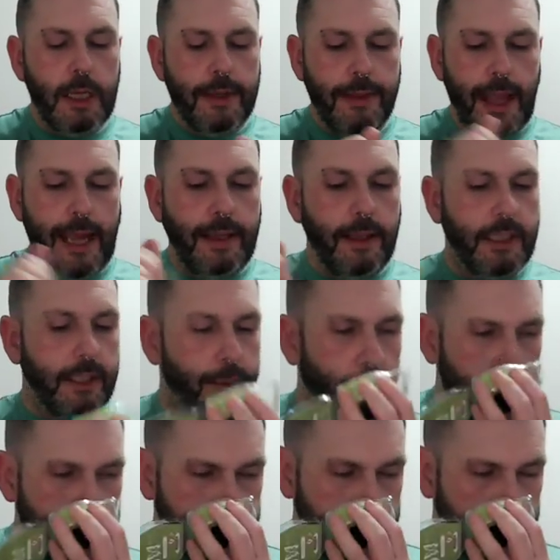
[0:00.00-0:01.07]
Then this
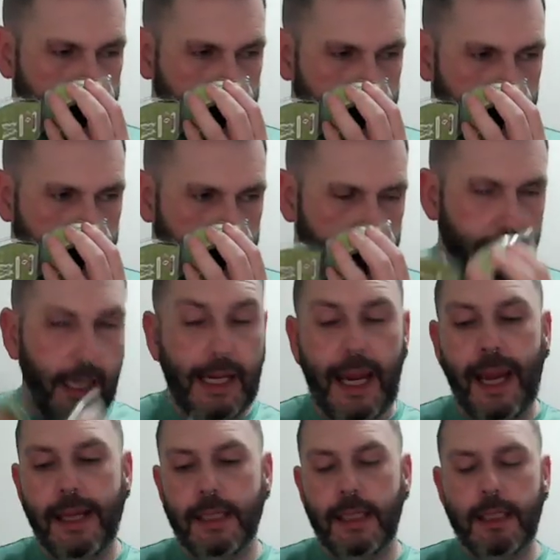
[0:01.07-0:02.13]
one,
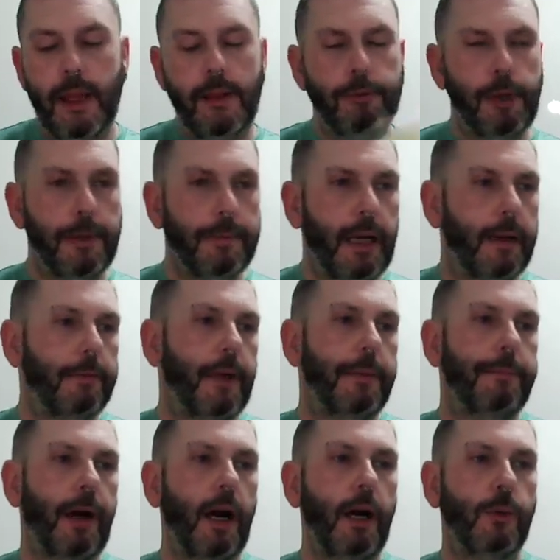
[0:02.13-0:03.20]
again another Bring Back My
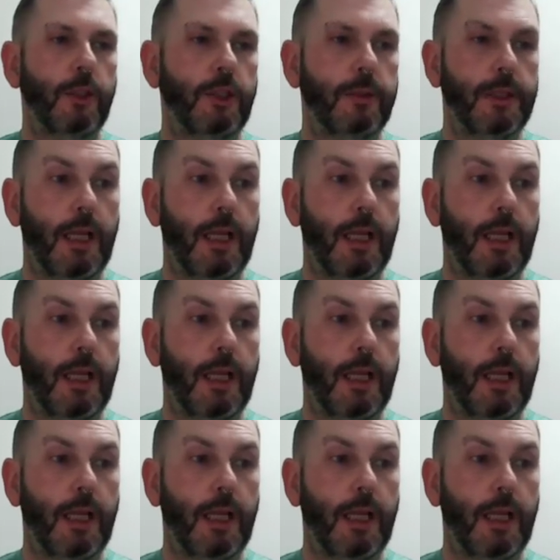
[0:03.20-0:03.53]
Bar, which was